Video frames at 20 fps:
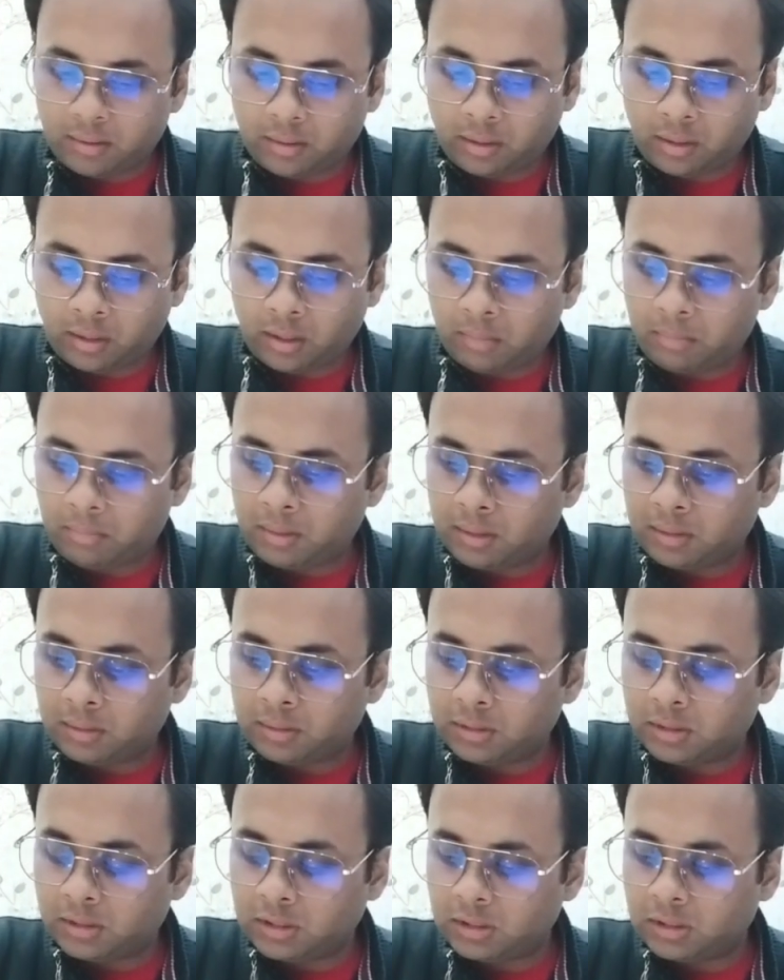
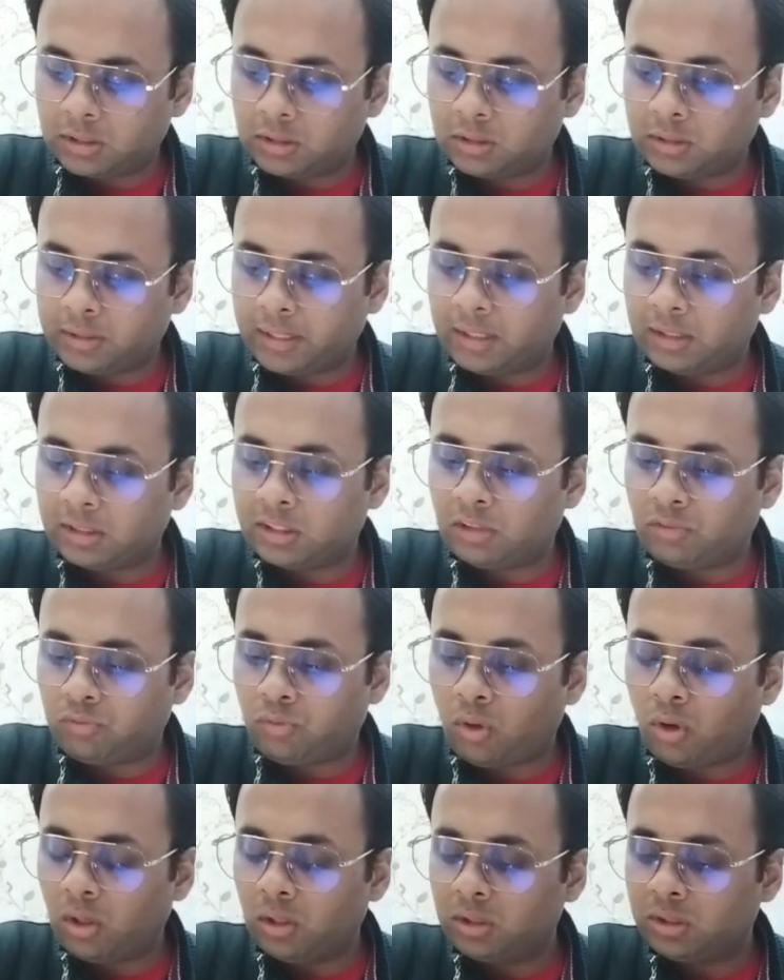Raman tells the
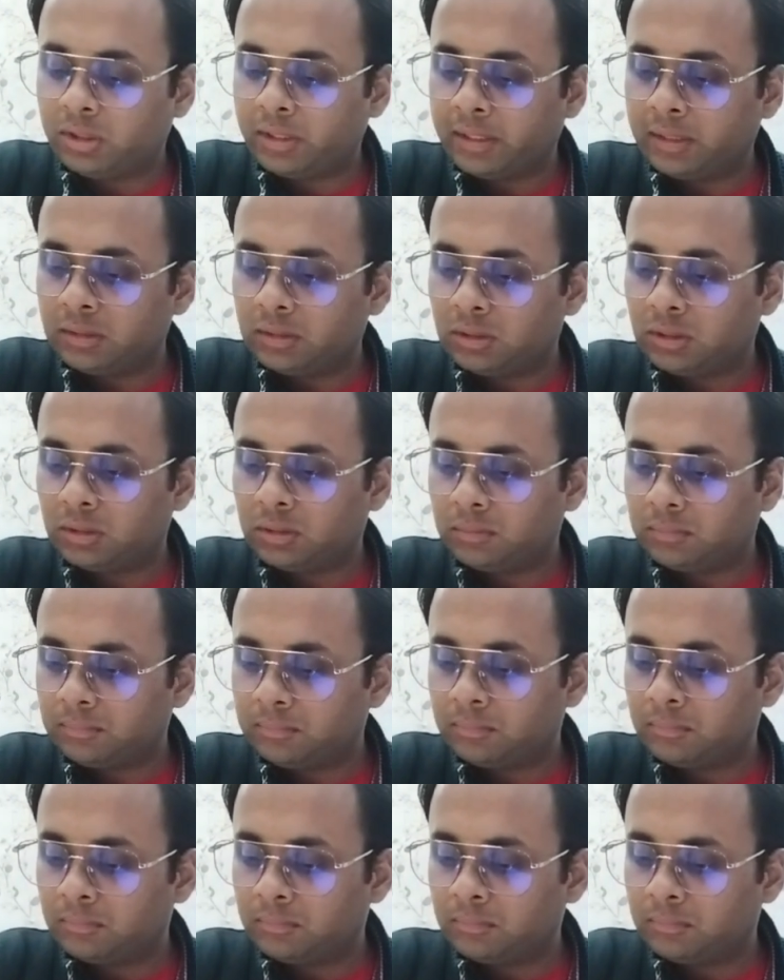false things.